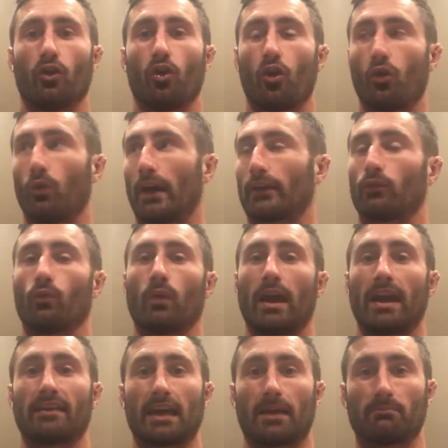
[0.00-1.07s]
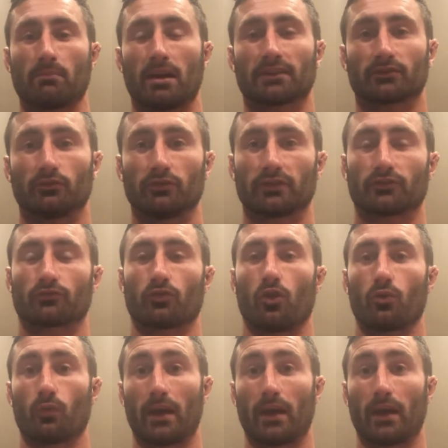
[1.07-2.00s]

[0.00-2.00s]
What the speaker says: or like where that muscle is strong,